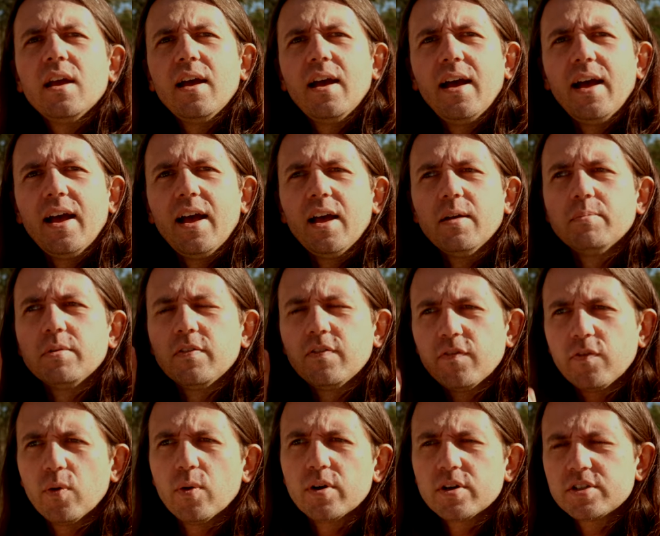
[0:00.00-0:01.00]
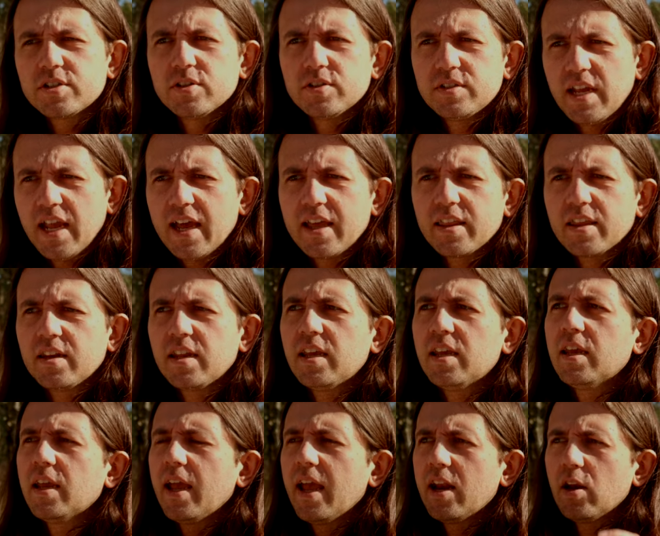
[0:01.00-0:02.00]
uh, before
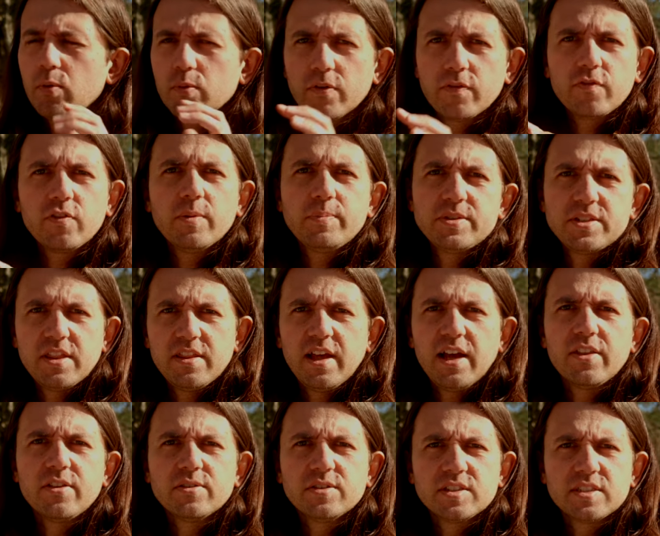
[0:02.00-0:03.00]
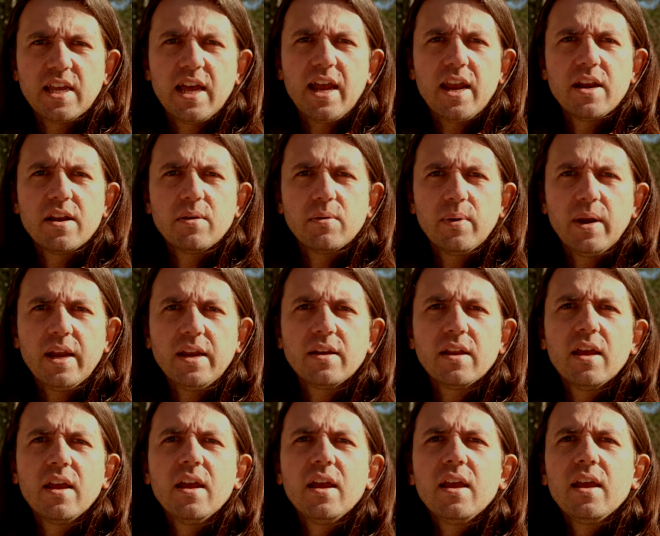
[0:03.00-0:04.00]
totality and it will flip to the other side, right?
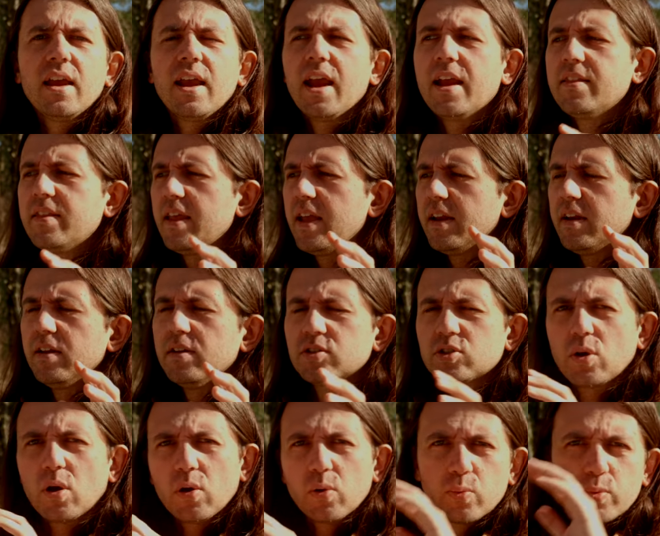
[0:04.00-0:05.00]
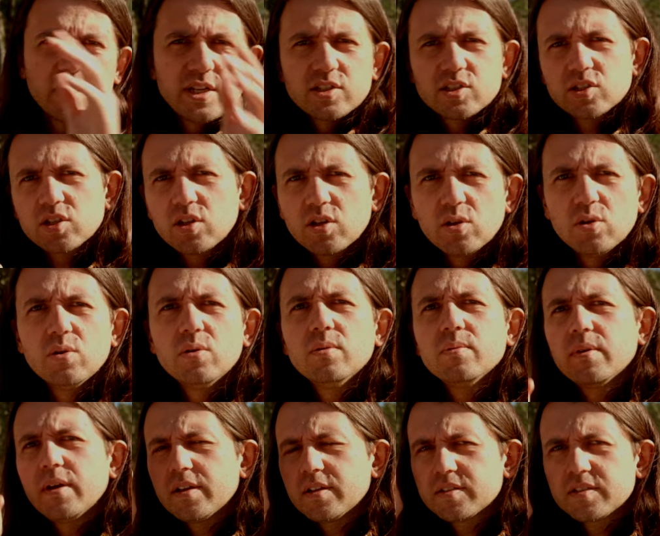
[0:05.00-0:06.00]
And then, so I'll re-slew,
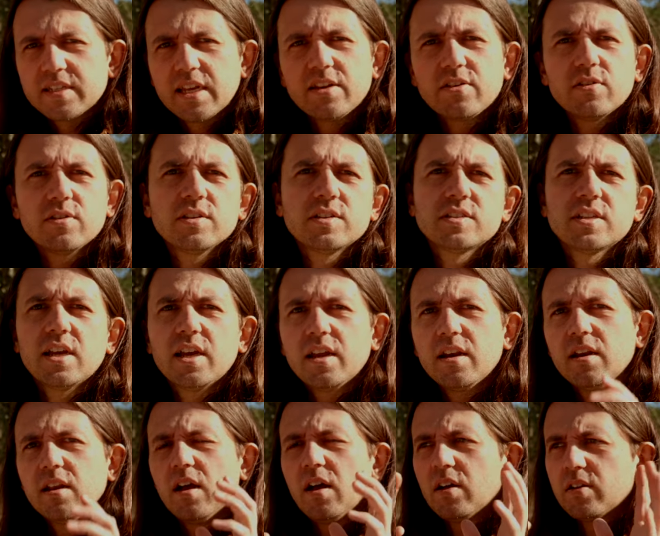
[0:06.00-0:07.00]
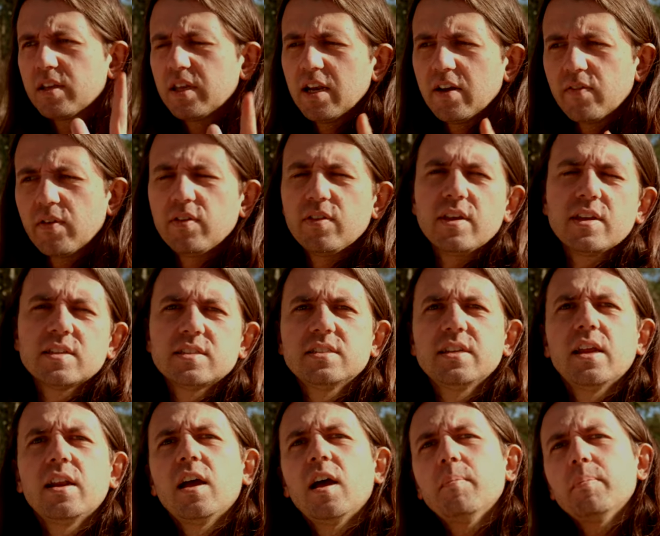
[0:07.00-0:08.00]
I'll center the sun, I'll get everything
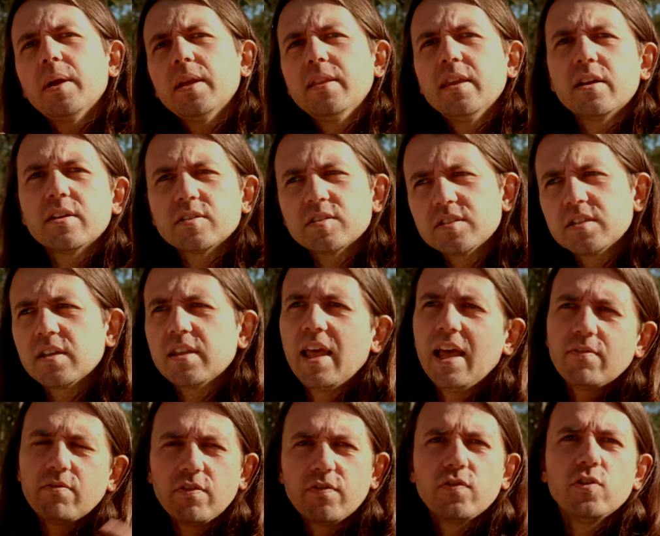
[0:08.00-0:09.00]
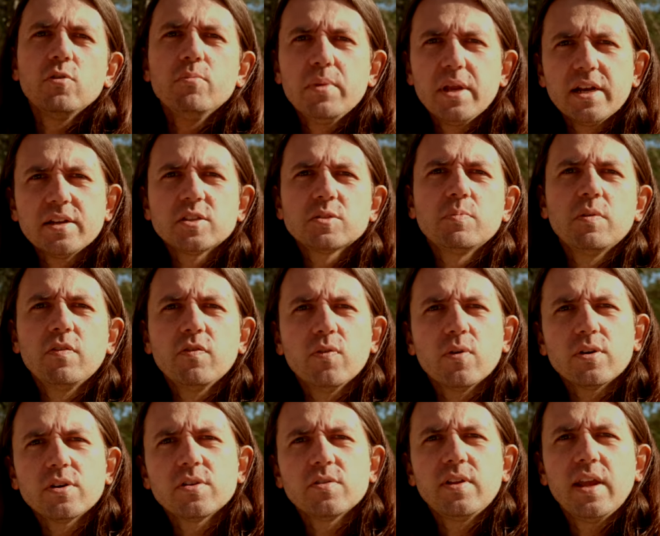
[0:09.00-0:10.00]
set up, and then I'll still have a few minutes
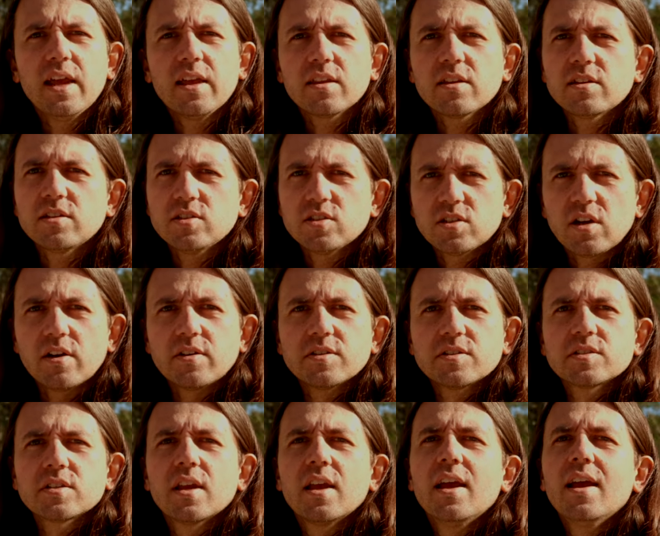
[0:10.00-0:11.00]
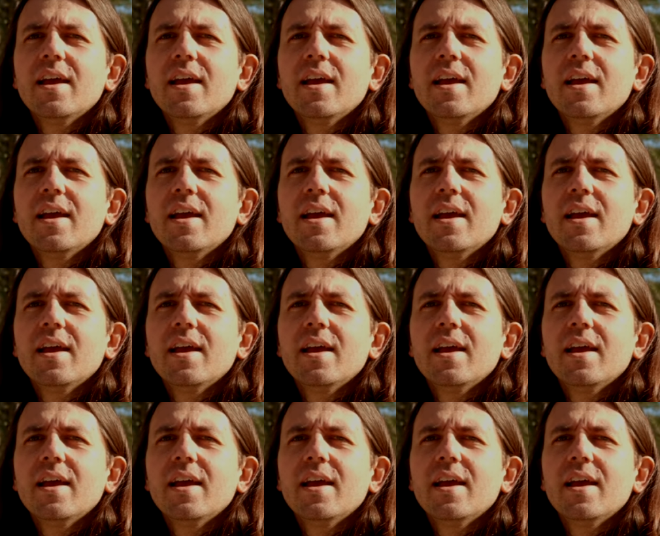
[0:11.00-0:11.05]
before totality starts.